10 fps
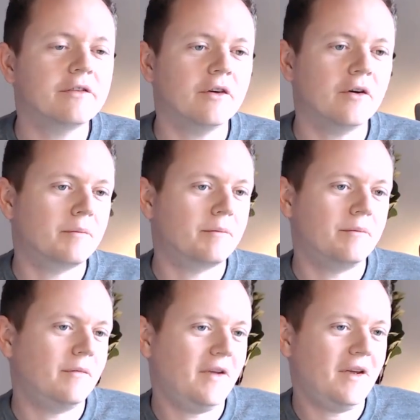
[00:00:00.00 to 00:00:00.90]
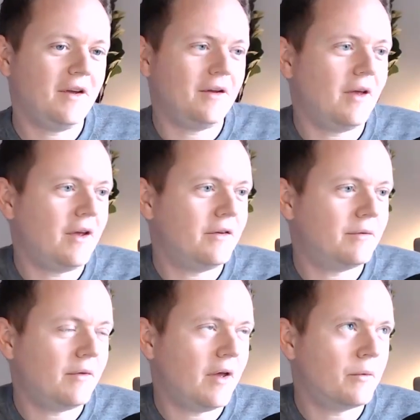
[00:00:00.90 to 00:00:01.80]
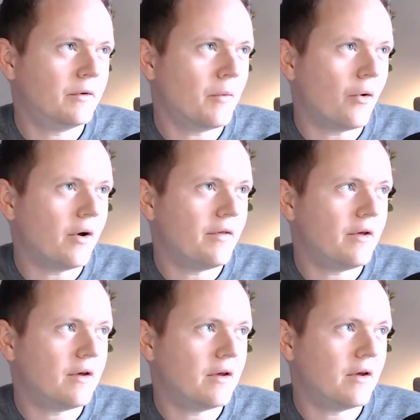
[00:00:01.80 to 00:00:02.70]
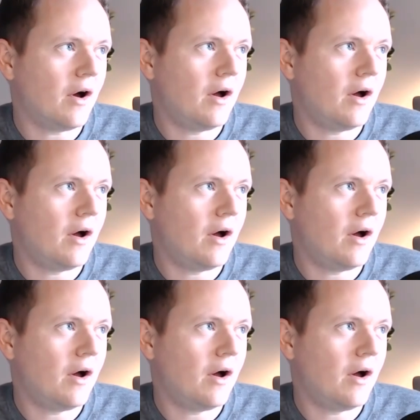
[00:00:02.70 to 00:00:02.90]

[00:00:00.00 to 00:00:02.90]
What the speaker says: So he was more in the